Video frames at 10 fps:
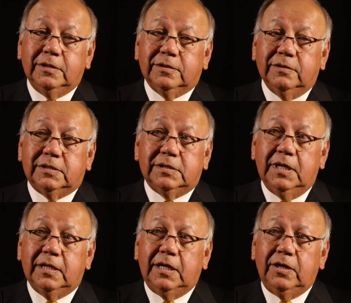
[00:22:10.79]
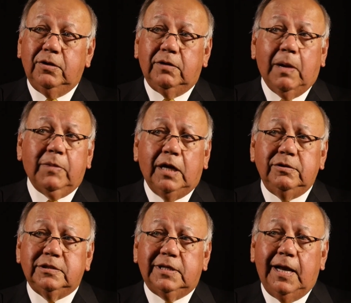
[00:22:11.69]
So it's nothing new, and I'm not
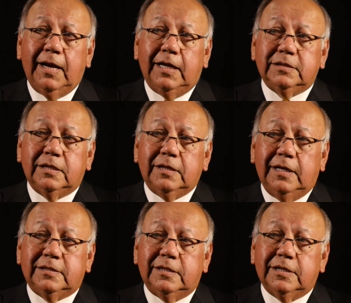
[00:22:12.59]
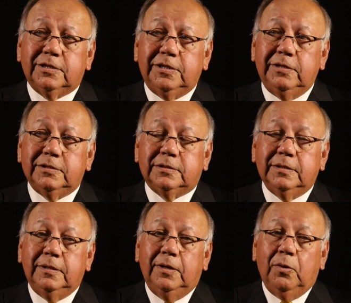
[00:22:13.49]
using that as an excuse.
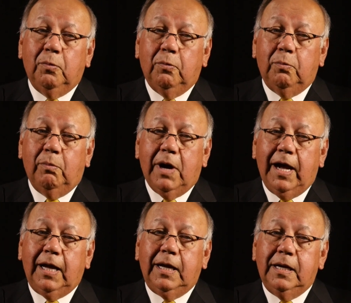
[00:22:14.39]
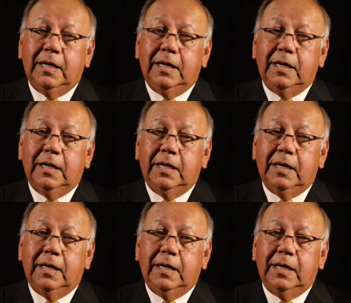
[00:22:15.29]
Yeah. Well, my